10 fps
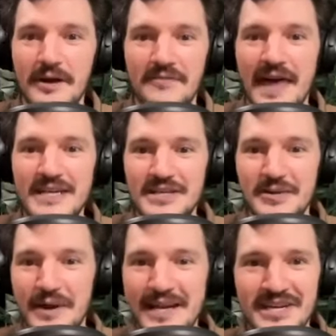of that
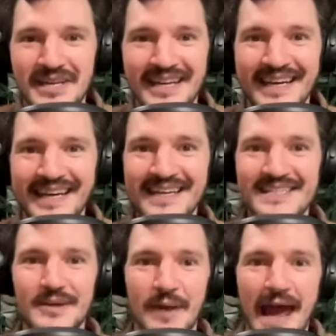generation.
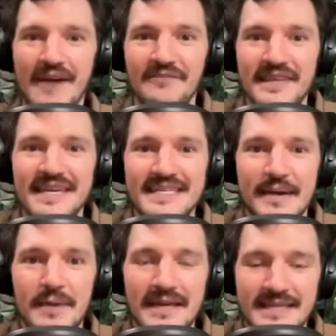So to have this,
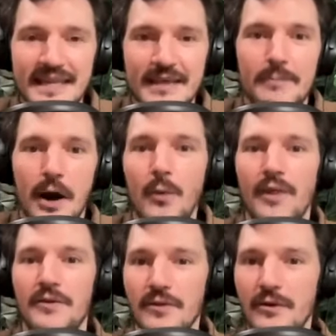I mean, it's like the
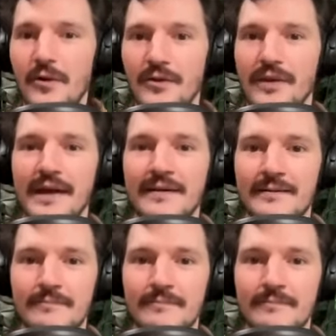bellwether of the whole thing.